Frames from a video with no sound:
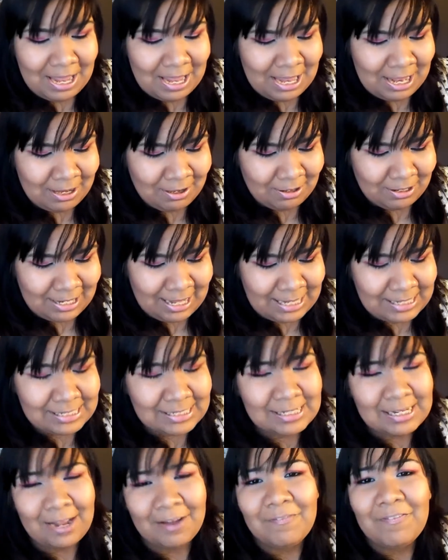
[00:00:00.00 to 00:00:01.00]
and all that
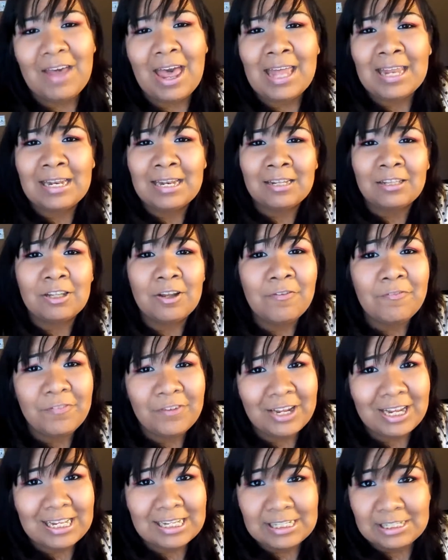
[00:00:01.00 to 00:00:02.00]
stuff. And don't
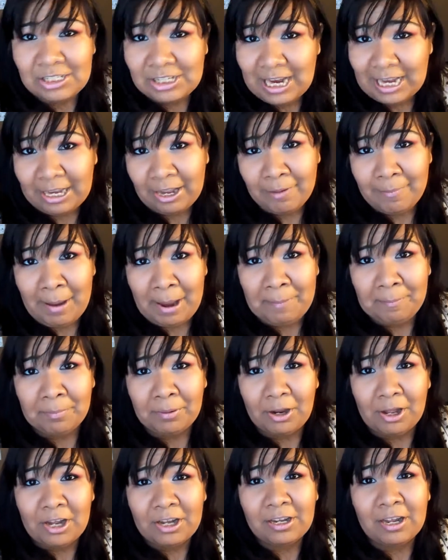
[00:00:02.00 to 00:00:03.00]
forget to check out my
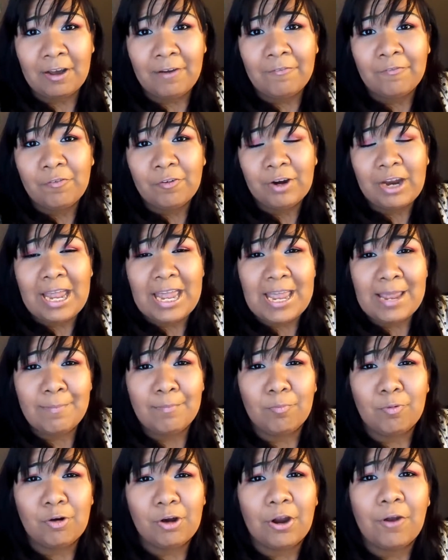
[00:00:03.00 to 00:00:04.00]
blog for a
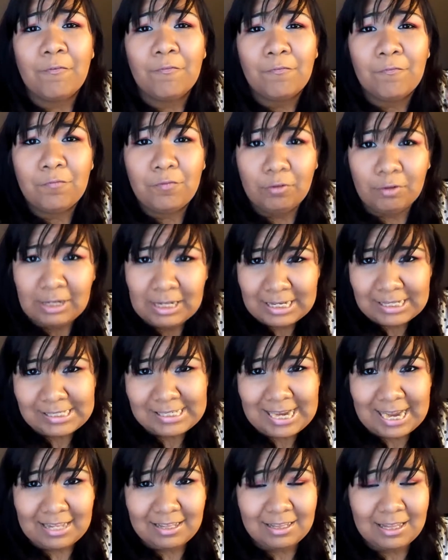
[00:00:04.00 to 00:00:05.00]
more full
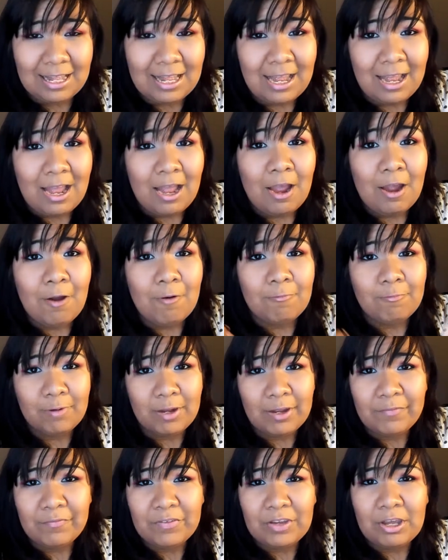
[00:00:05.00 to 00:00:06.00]
in-depth
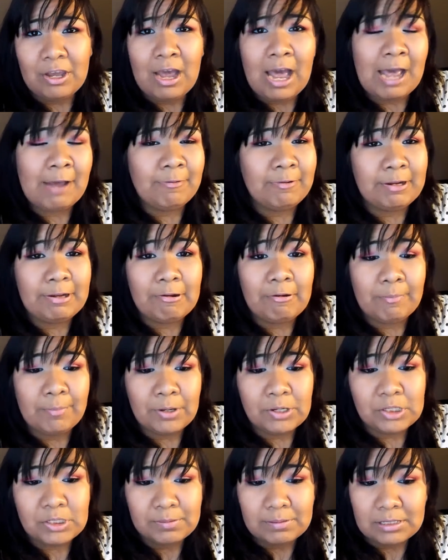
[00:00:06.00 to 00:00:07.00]
review. I will even
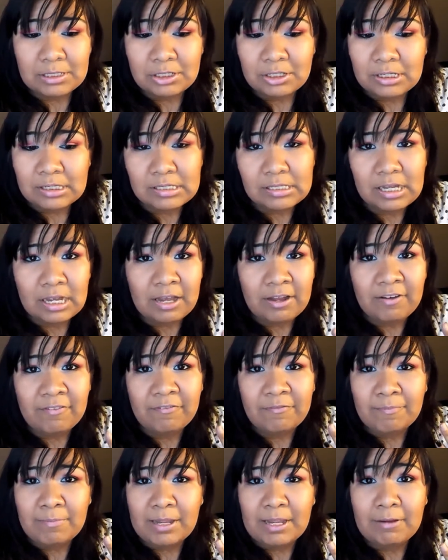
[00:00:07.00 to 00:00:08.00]
post pictures
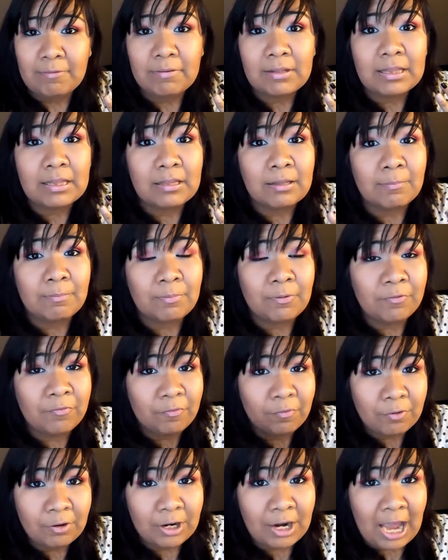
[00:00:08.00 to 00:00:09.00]
of me with
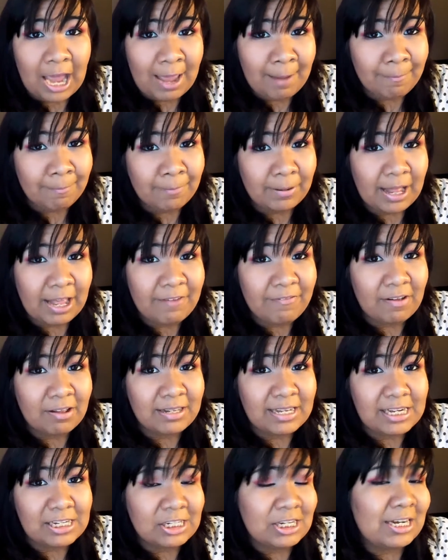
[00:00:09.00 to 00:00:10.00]
before I apply
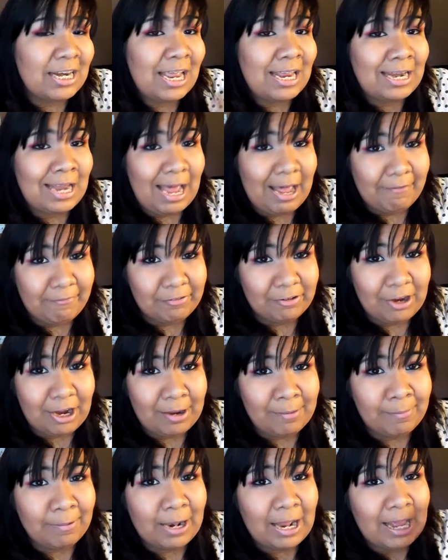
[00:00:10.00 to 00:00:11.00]
foundation and after I
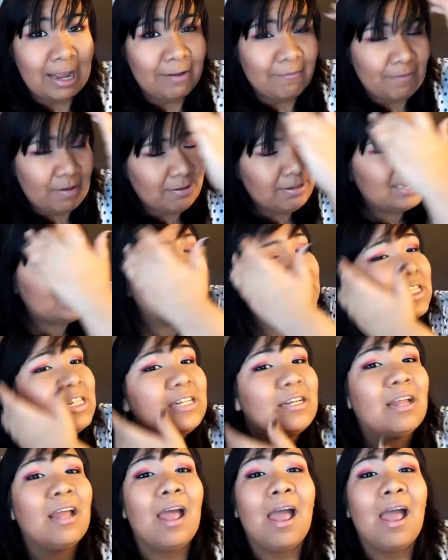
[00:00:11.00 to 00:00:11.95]
apply foundation,